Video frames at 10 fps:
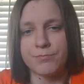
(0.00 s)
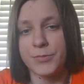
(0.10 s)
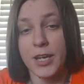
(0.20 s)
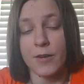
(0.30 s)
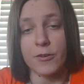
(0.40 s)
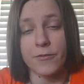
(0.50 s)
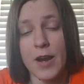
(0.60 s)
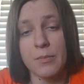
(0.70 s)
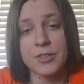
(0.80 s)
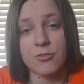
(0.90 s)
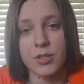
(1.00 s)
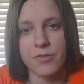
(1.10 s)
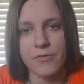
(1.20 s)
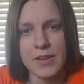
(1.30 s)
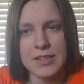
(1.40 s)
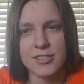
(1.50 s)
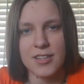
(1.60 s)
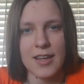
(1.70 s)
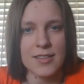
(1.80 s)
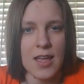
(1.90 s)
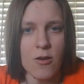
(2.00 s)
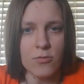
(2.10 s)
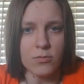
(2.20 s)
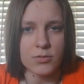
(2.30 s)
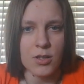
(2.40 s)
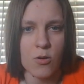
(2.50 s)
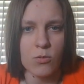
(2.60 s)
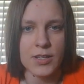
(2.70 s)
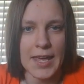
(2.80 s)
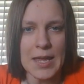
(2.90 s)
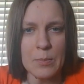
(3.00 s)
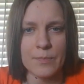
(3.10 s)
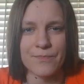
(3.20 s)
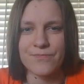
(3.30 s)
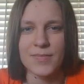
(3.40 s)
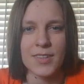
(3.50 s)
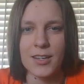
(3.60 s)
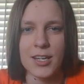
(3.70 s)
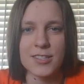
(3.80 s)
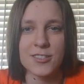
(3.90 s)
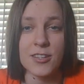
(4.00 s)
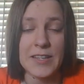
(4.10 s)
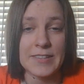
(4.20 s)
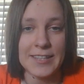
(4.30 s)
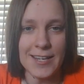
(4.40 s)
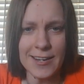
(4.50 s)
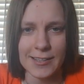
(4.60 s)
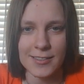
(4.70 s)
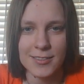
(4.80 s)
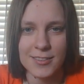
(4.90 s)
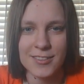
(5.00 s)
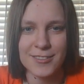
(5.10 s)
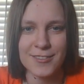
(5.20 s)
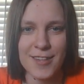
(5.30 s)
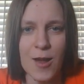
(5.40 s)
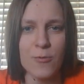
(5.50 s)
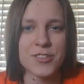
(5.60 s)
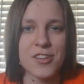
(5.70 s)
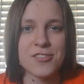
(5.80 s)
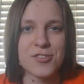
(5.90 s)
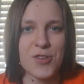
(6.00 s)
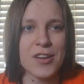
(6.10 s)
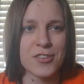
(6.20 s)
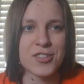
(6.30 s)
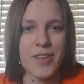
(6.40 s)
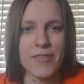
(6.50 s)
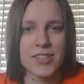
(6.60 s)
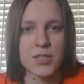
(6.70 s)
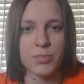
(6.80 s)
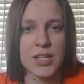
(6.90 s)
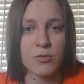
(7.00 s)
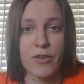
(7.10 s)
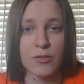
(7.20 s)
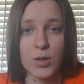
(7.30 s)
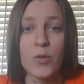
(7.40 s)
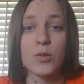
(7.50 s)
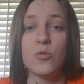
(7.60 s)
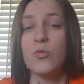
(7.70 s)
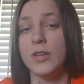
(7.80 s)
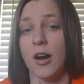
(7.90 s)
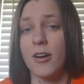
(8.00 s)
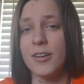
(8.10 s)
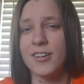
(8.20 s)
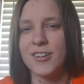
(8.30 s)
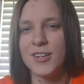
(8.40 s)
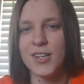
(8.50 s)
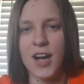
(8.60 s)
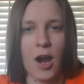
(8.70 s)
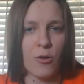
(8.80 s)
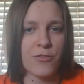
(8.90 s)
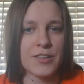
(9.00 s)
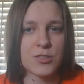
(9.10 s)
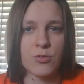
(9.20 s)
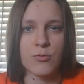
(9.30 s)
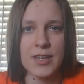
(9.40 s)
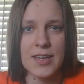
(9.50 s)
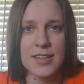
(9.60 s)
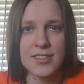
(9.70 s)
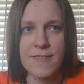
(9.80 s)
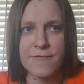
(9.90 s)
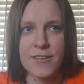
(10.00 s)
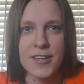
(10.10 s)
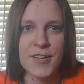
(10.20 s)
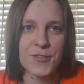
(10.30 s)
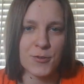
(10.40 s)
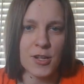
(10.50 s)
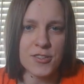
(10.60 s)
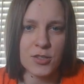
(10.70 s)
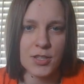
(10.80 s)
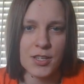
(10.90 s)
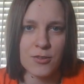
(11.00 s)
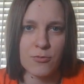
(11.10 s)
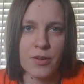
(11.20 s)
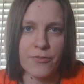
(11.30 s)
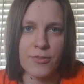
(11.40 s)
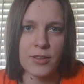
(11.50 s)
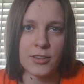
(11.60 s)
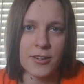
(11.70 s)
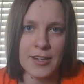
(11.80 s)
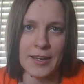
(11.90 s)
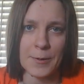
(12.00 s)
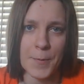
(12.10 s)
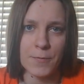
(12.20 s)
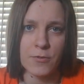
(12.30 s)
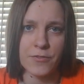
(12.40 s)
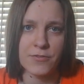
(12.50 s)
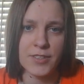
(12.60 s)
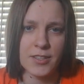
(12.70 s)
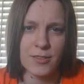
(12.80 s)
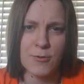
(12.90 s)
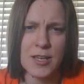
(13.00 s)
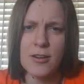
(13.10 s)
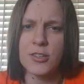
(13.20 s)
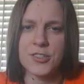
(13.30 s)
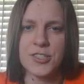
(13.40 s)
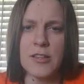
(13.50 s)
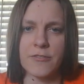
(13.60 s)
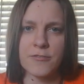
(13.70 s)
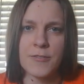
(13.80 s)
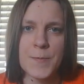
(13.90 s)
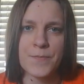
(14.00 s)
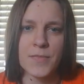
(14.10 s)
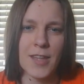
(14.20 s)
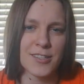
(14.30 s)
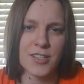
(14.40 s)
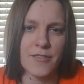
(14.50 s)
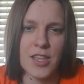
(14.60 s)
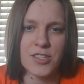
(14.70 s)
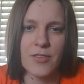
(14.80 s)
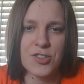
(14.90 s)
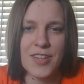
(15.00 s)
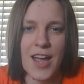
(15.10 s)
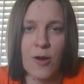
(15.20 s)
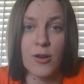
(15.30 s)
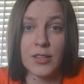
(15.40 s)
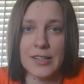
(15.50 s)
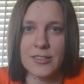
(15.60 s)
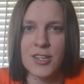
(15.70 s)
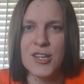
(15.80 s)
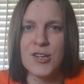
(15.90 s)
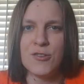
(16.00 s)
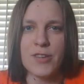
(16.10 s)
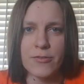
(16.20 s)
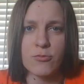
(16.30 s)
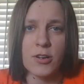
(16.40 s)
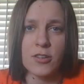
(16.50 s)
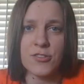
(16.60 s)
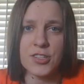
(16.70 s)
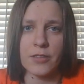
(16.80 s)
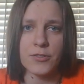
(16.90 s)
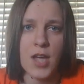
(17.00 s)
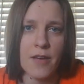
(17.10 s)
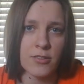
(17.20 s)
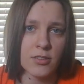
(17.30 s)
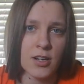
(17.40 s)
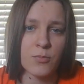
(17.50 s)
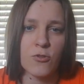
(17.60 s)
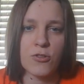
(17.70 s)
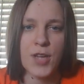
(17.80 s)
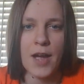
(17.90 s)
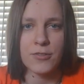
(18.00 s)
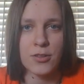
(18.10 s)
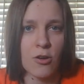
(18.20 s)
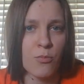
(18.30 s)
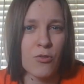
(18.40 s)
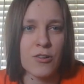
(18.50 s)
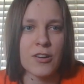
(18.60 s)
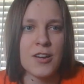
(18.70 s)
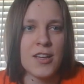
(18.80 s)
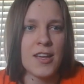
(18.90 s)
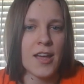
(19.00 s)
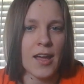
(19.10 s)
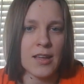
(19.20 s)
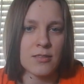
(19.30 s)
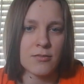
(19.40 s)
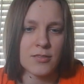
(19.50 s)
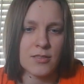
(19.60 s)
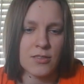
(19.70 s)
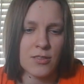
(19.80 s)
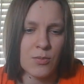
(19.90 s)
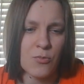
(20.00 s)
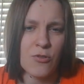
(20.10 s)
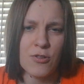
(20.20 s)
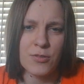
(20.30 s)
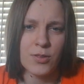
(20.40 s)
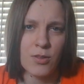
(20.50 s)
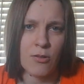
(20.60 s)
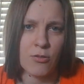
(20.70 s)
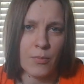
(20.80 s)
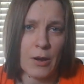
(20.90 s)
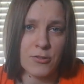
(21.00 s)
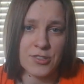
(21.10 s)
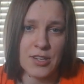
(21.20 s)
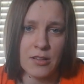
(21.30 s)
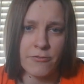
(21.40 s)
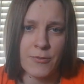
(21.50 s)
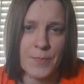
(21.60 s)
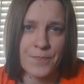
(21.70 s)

take care of our families or different things. And now the whole game, it's not even there. Now it's just trying to survive in this place without knowing who we are, how things were working and stuff. So it all starts, like, you know, with learning, with working on yourself. That's eventually how it all is. You have to work on yourself. You have to learn more. You have to know more. And the more you know about yourself,